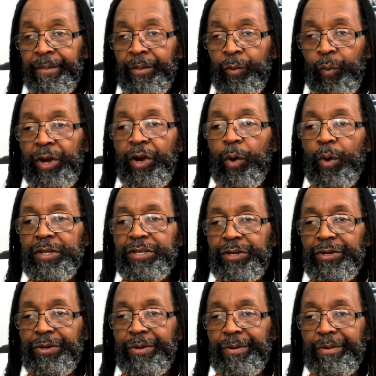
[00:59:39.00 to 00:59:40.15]
we know what to
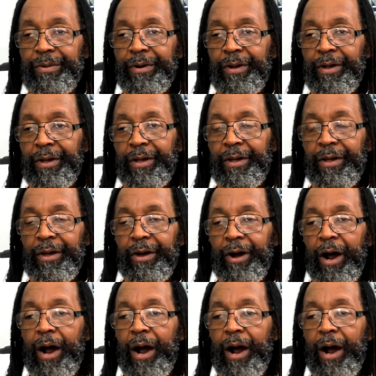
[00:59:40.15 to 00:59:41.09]
do. Or